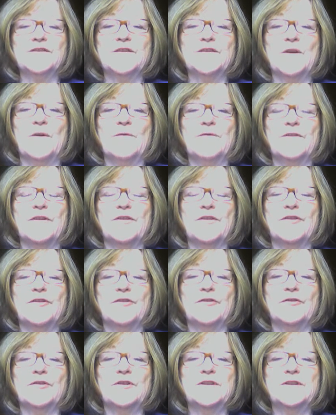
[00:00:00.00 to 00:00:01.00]
So the
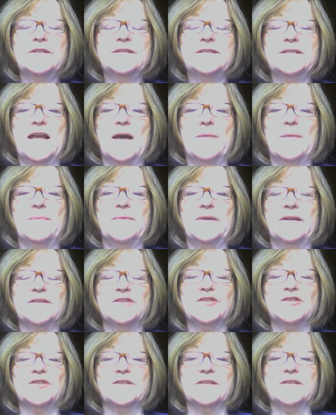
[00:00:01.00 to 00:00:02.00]
third step
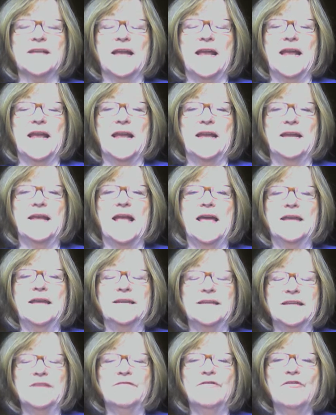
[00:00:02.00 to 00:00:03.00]
is to say,
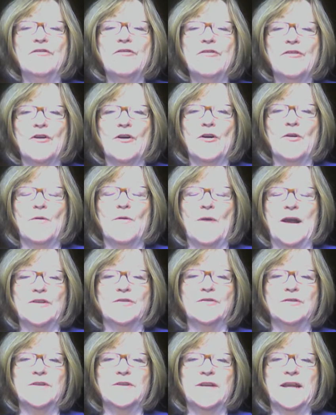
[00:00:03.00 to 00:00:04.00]
and even though I
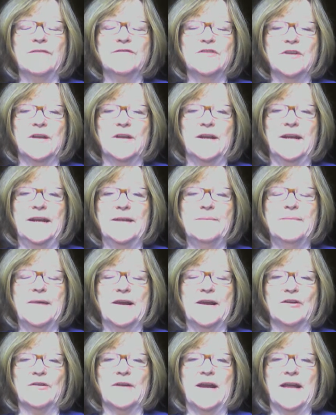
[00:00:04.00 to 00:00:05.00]
couldn't have done any
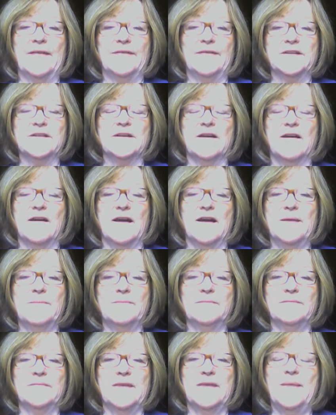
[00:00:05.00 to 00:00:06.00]
better at the
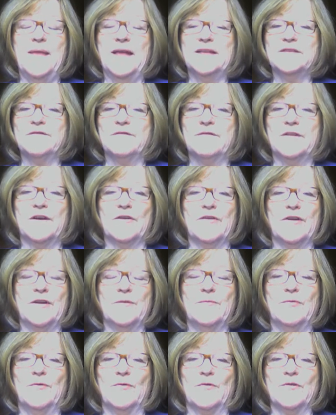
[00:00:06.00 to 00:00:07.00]
time, and that's
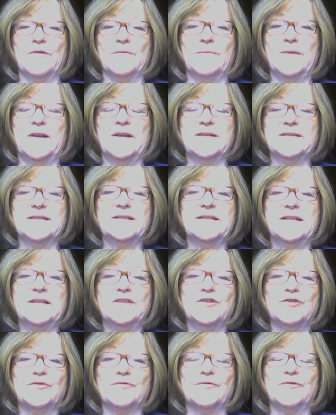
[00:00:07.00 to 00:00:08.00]
very important because it
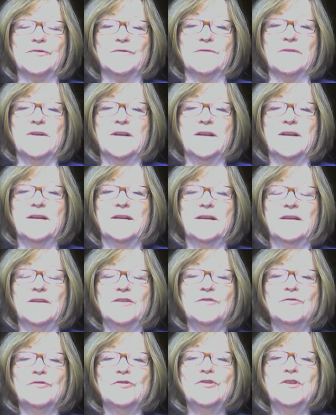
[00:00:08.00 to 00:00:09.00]
is true.
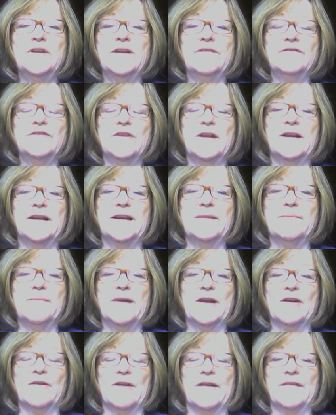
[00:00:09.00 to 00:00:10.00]
You couldn't have done any
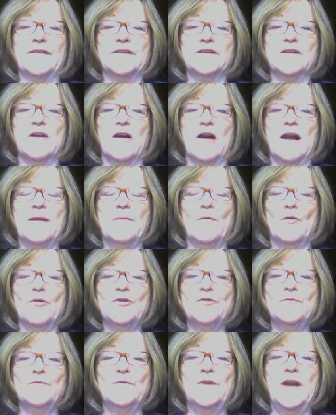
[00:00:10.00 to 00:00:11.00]
better at the time,
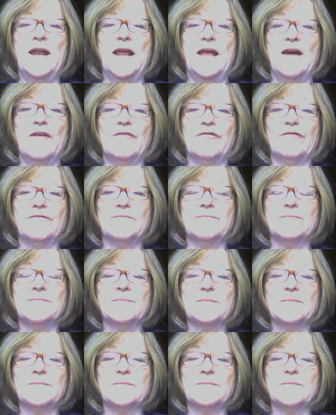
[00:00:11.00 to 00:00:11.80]
or you would have.